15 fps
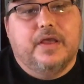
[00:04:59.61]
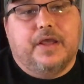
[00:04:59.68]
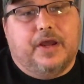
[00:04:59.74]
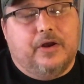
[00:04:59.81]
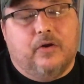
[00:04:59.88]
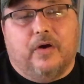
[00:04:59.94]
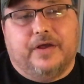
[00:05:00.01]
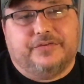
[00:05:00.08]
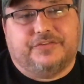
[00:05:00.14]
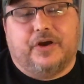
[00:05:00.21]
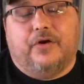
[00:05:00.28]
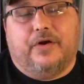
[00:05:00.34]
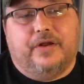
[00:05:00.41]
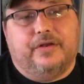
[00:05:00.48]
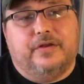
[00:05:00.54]
and I
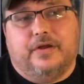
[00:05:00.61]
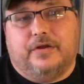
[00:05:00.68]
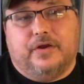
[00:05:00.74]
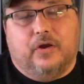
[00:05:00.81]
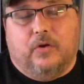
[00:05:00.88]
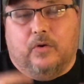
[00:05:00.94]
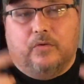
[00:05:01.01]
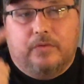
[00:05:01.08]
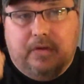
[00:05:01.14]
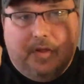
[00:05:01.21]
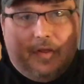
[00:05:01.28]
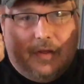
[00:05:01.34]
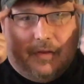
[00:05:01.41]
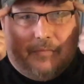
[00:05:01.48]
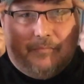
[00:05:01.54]
started
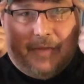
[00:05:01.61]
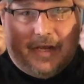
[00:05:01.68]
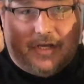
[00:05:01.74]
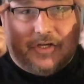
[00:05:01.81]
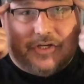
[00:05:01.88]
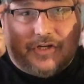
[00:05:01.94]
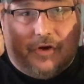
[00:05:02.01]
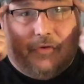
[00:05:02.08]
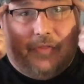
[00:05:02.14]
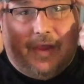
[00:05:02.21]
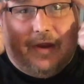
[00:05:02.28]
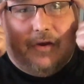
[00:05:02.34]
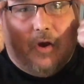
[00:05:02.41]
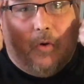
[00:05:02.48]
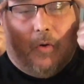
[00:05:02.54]
making sure
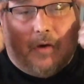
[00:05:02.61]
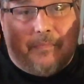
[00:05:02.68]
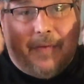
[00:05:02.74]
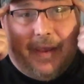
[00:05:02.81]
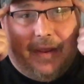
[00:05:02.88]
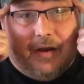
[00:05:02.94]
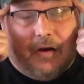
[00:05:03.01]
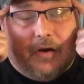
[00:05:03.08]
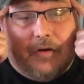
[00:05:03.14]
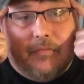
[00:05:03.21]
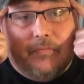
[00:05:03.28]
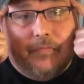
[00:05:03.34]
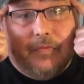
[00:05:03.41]
they know up here